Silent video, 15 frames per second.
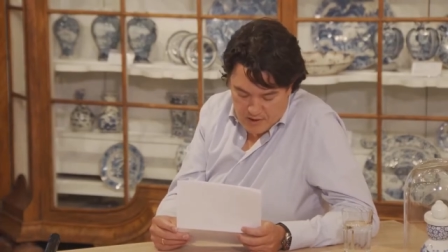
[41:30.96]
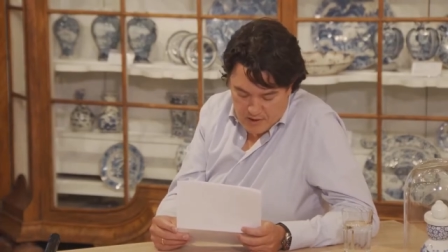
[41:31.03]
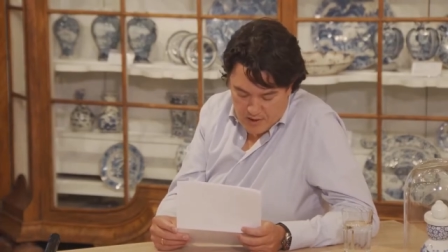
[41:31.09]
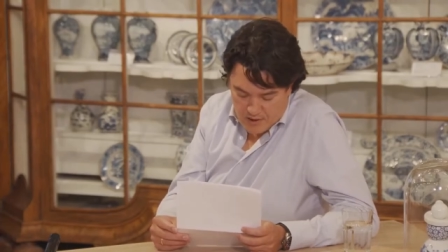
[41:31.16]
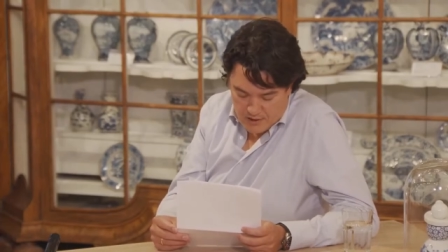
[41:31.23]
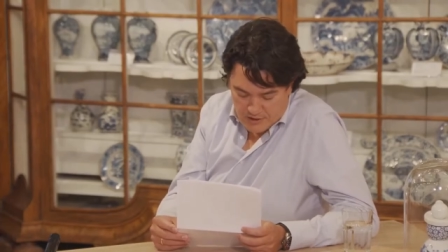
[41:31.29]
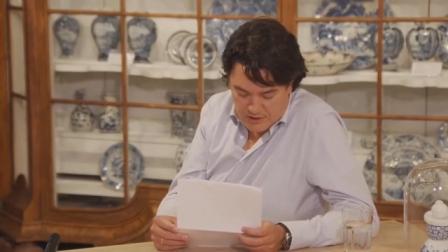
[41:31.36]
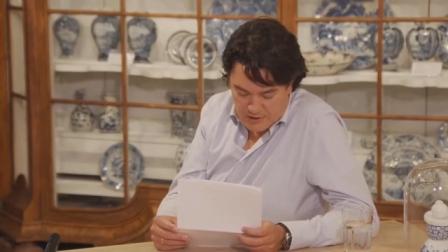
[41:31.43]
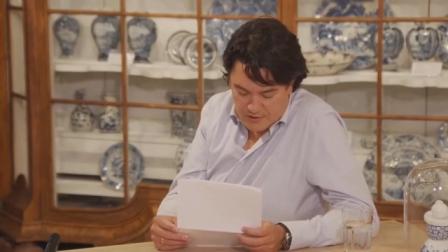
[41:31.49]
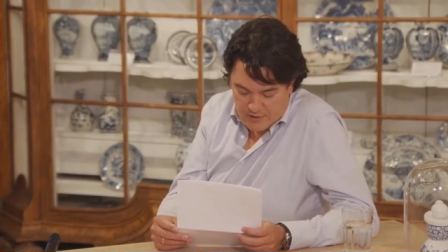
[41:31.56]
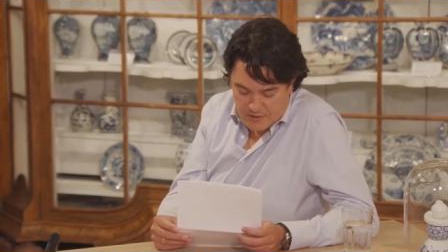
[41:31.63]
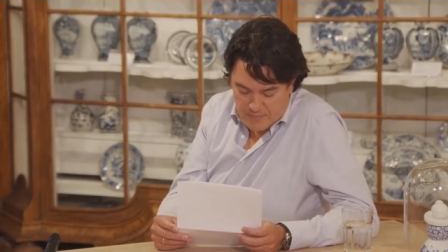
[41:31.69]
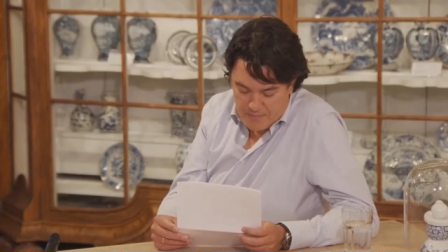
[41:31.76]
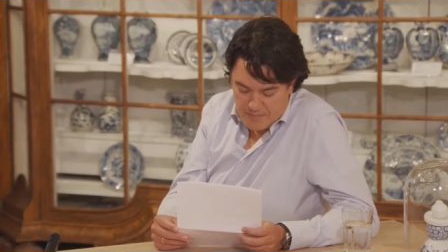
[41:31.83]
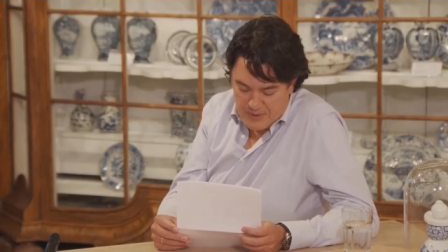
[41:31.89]

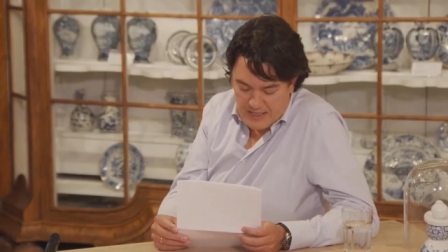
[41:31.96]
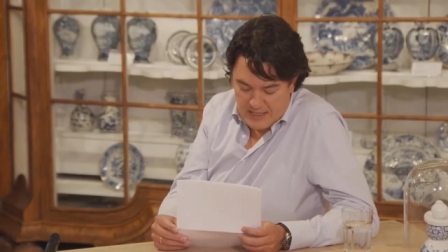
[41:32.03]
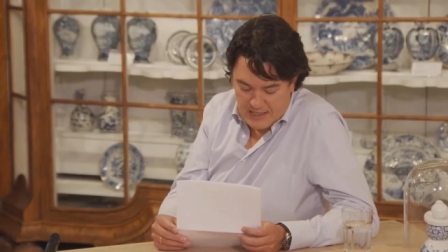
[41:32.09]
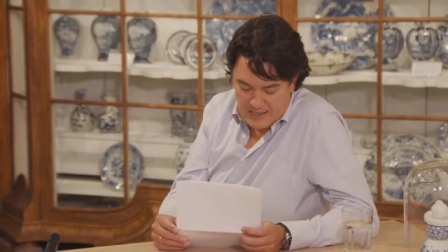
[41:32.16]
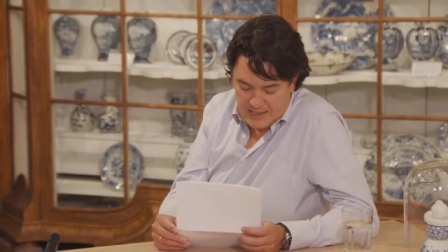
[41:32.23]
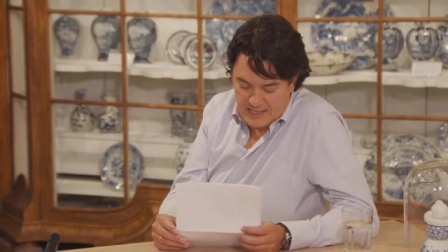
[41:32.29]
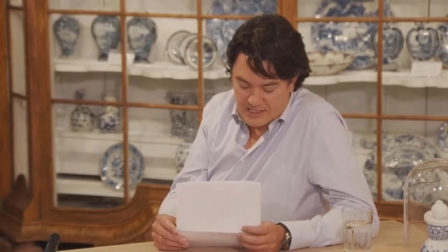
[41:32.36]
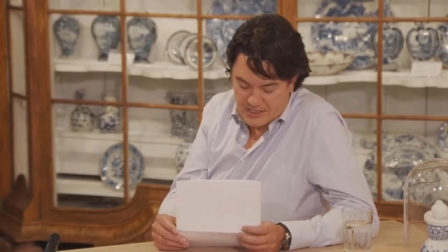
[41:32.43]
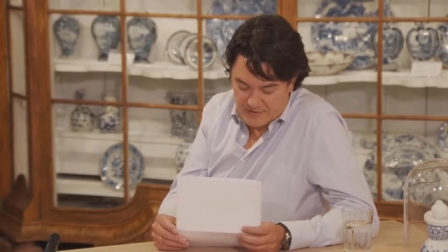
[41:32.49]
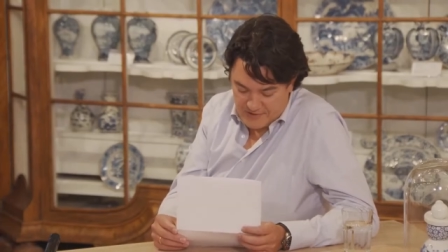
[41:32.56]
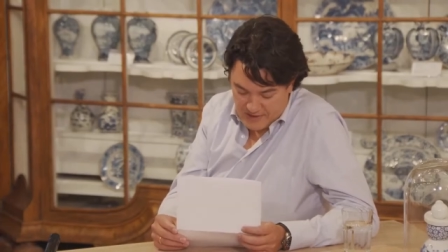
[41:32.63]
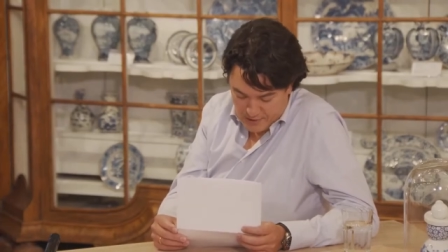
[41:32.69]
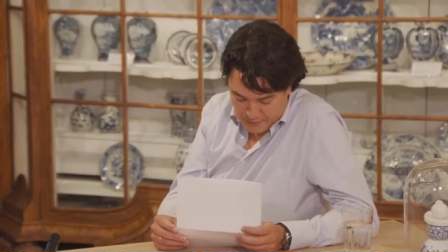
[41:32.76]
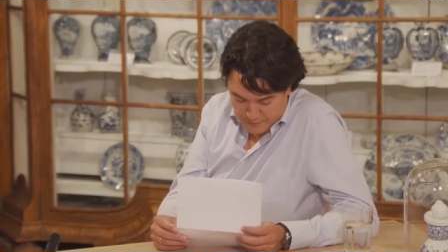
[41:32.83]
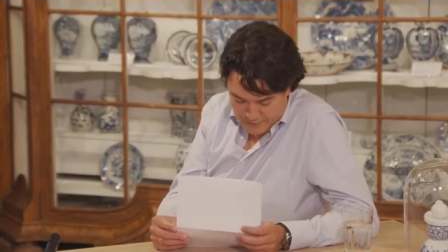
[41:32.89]
Answer B is
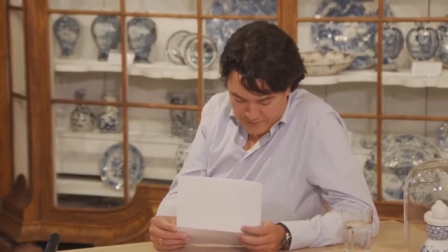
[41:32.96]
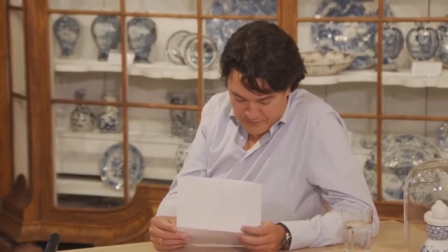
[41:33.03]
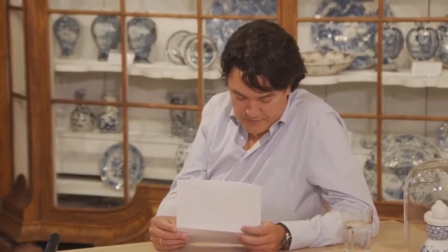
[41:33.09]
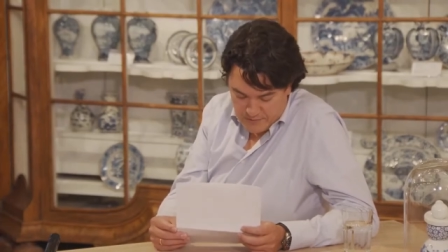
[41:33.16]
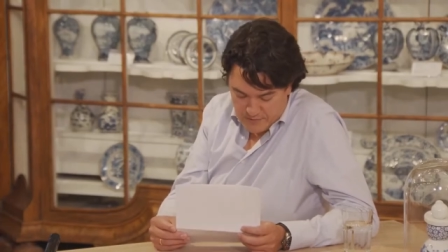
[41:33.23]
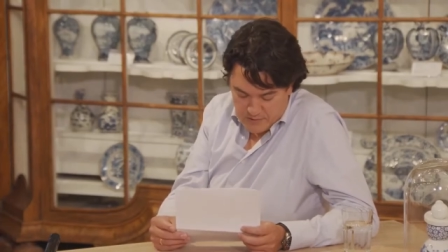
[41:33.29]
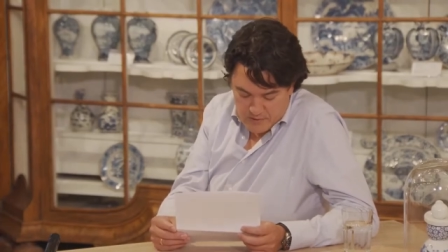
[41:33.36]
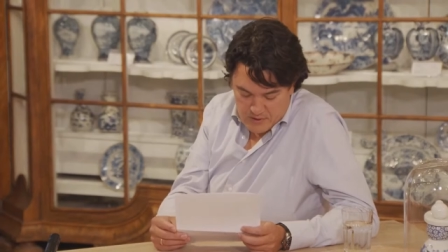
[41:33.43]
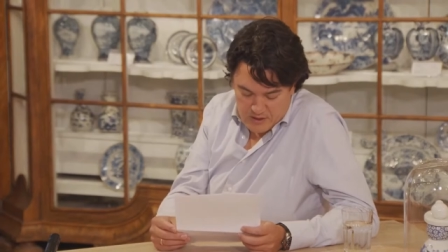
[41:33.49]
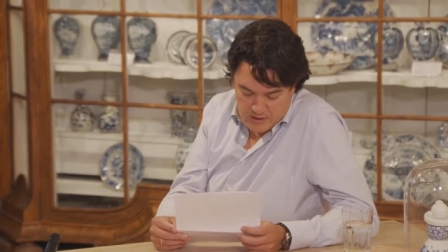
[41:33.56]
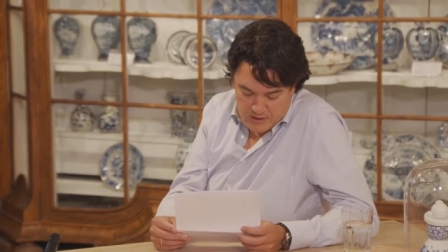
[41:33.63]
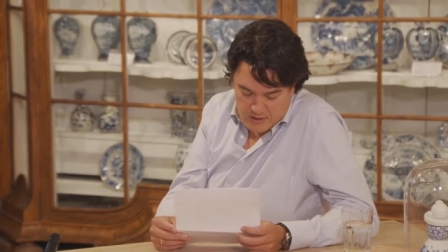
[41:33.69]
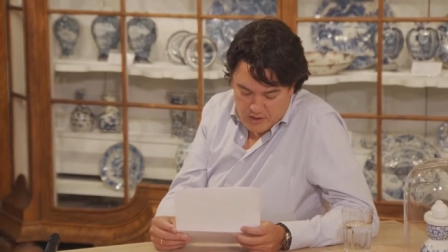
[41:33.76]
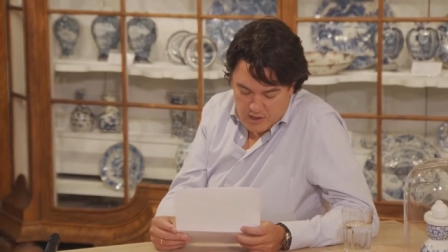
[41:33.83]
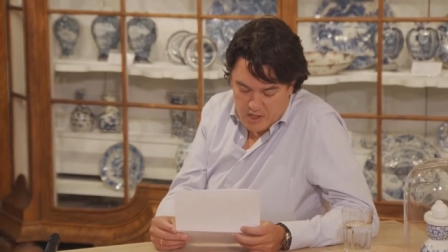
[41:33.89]
Delft.
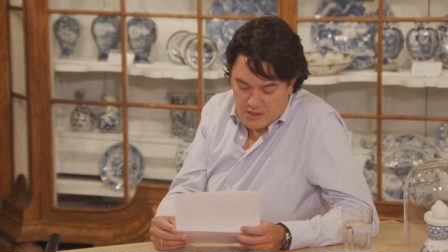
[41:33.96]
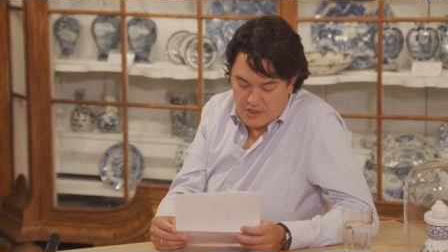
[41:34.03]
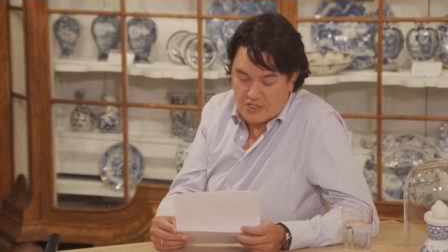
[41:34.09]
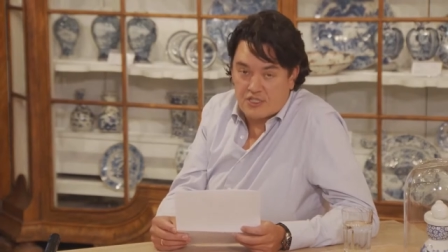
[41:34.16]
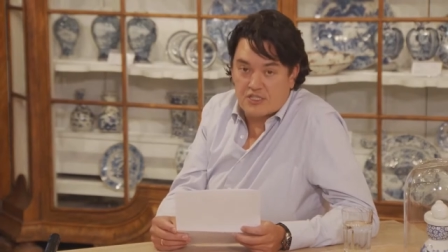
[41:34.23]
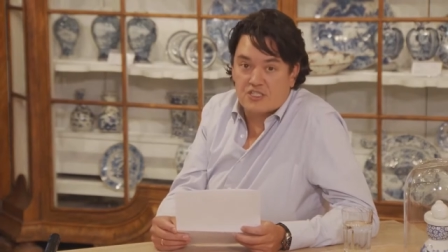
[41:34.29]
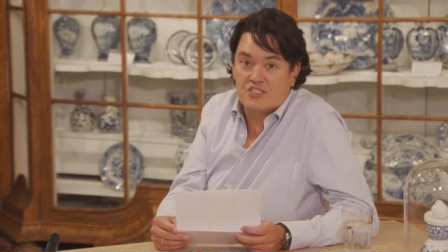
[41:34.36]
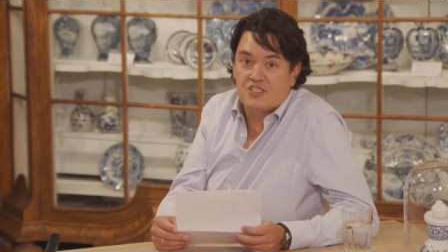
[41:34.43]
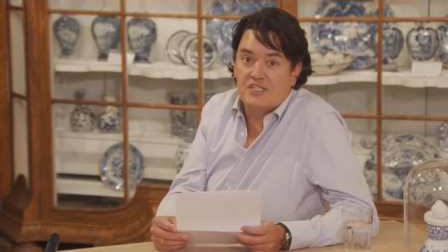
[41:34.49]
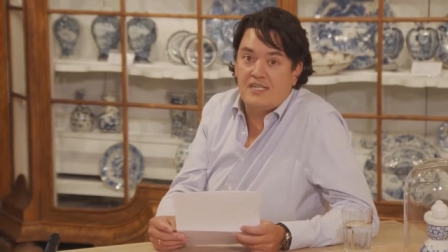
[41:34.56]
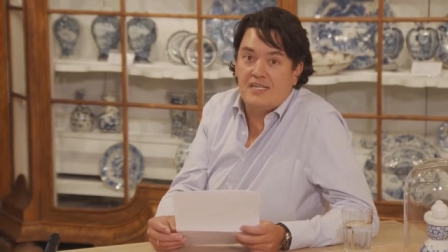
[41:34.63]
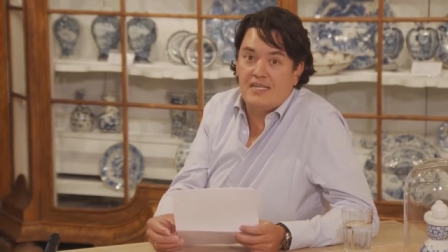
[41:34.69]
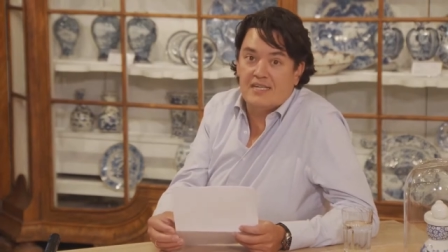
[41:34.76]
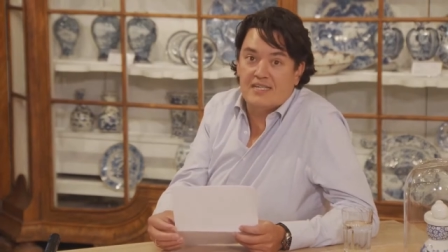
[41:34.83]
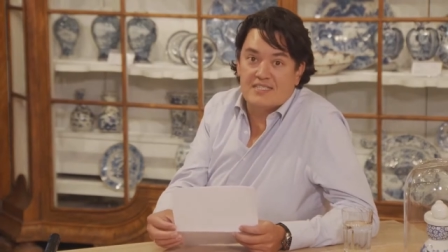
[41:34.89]
Answer
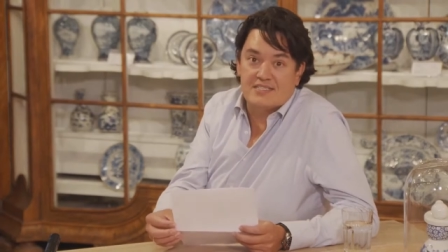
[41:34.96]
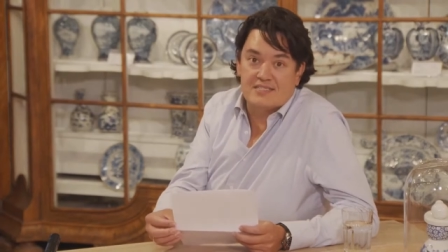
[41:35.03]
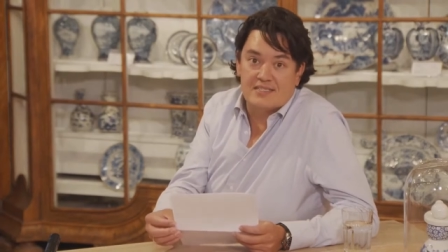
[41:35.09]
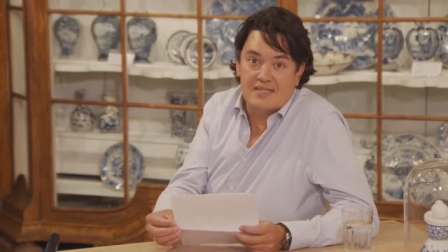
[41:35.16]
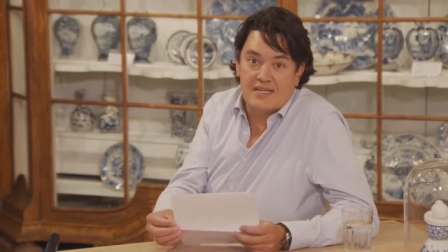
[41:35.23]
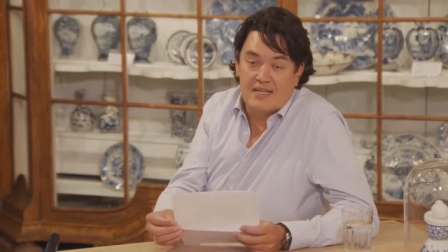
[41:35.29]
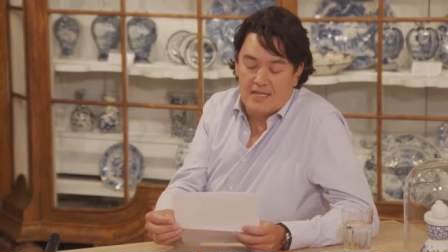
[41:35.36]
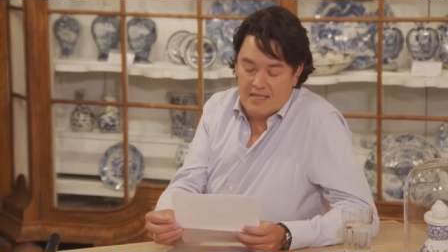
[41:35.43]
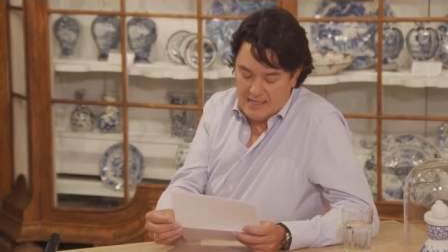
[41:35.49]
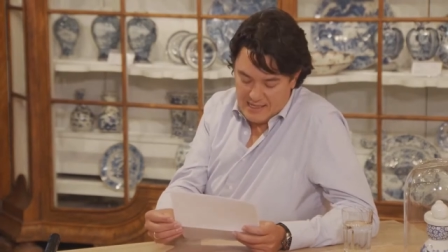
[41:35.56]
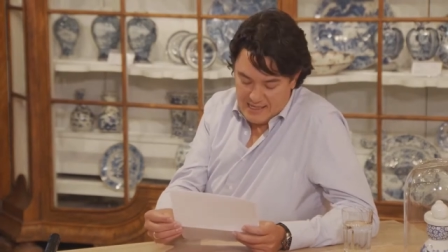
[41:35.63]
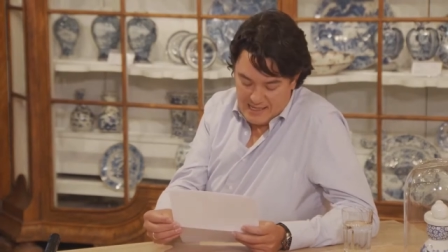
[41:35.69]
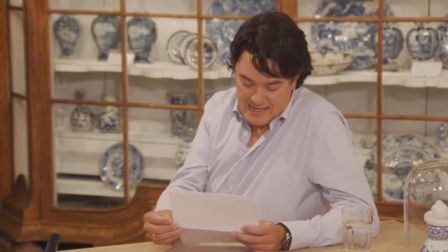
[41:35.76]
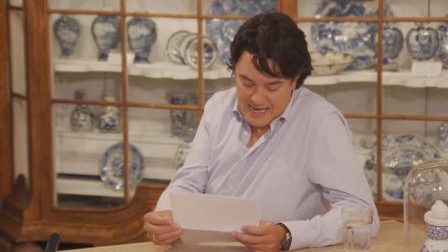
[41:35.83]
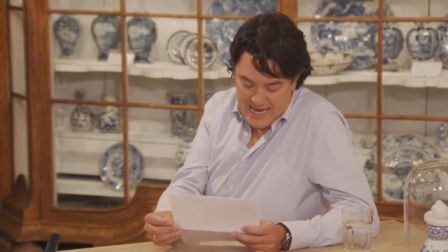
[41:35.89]
C is
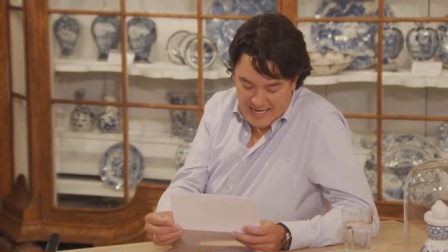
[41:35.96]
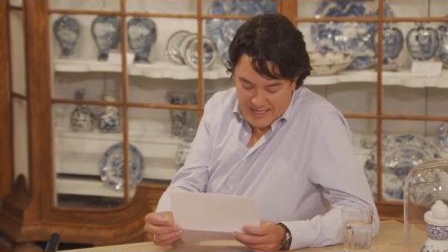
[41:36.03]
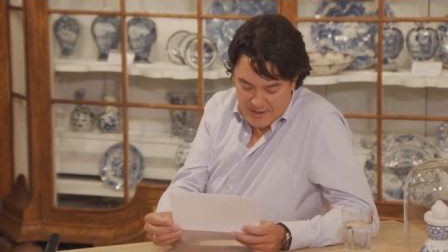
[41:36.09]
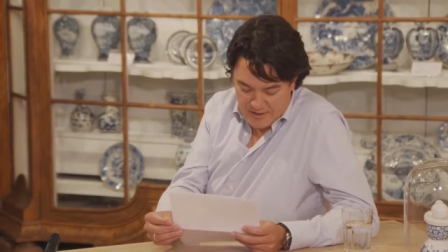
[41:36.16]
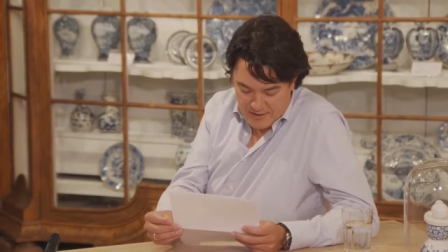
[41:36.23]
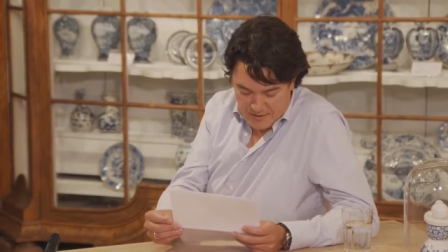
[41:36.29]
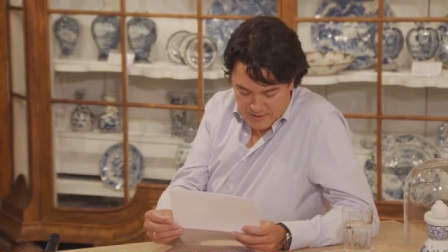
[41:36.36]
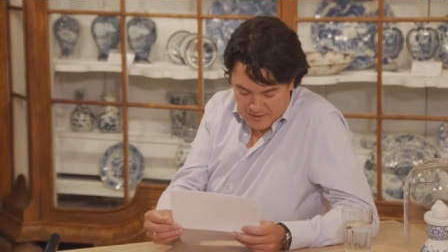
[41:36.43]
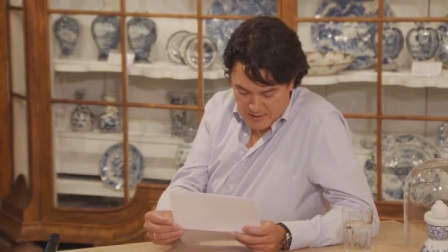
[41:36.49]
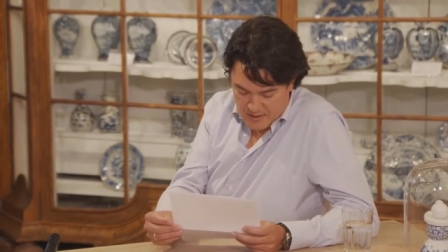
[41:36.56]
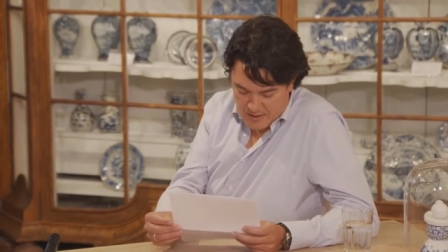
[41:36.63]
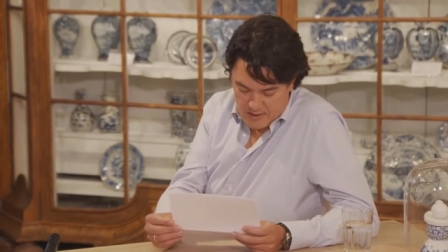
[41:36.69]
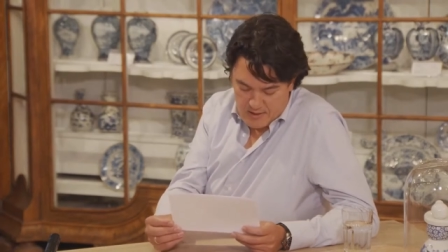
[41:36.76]
Leiden.